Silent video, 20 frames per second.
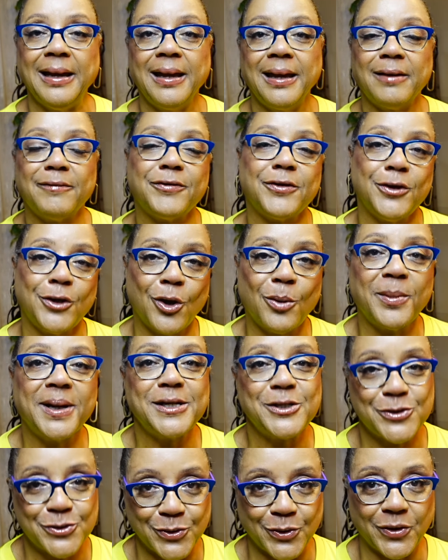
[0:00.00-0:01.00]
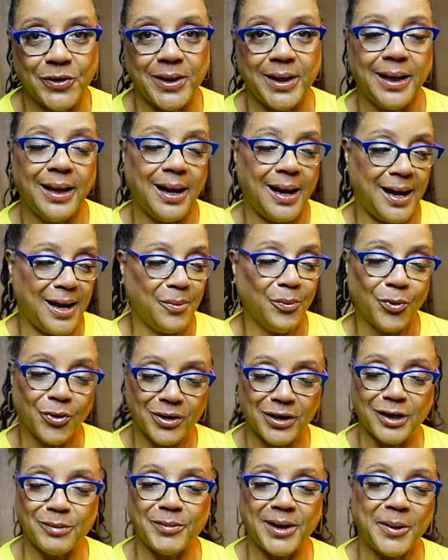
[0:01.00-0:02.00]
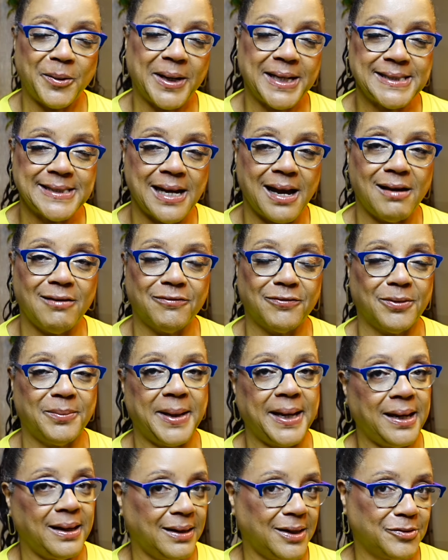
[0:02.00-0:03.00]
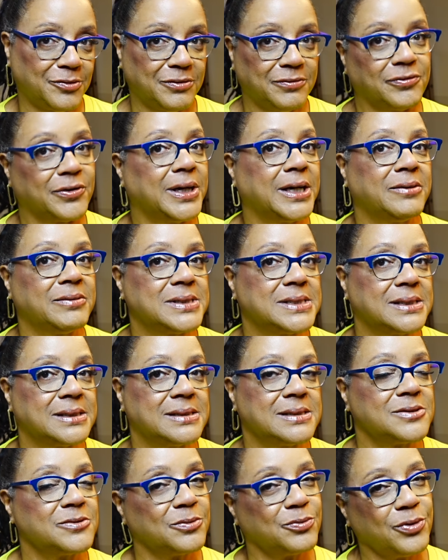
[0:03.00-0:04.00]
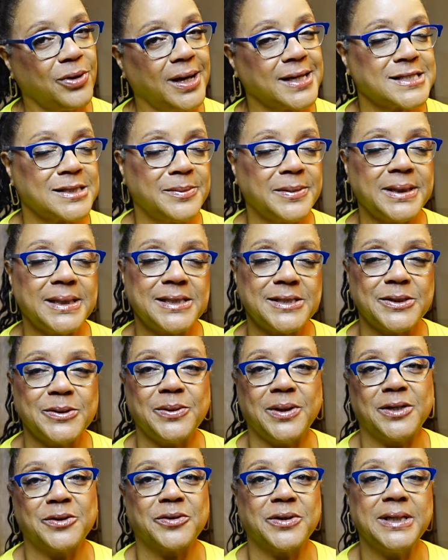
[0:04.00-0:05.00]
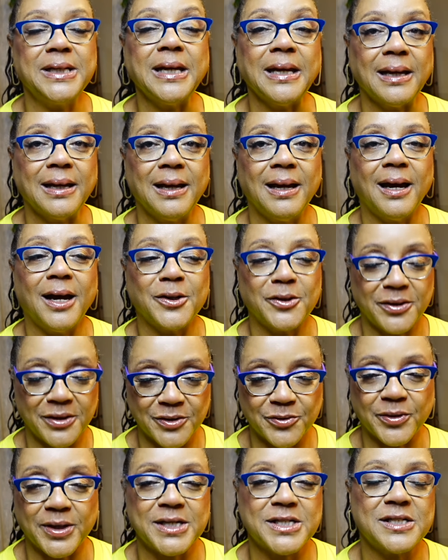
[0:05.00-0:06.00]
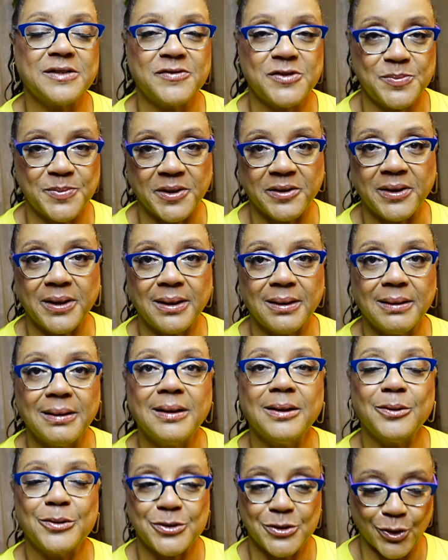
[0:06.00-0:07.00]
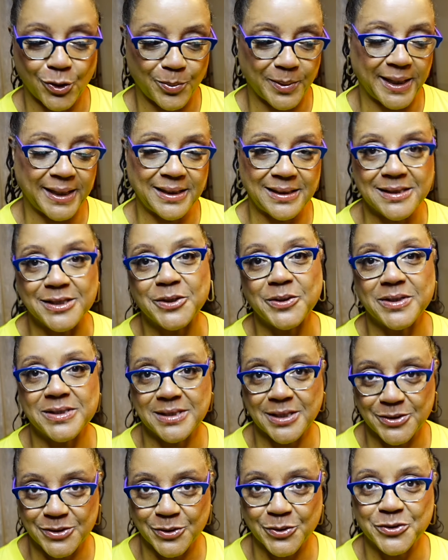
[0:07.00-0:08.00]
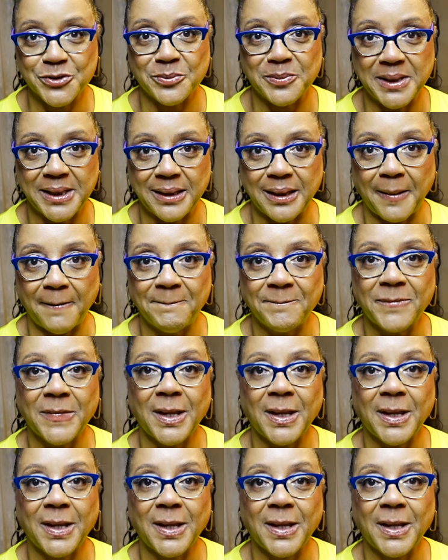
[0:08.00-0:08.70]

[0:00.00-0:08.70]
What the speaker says: If you know my story, I'm working my way down from 800 fragrances to approximately 200 under the direction of Spirit, who told me I need to do this on social media.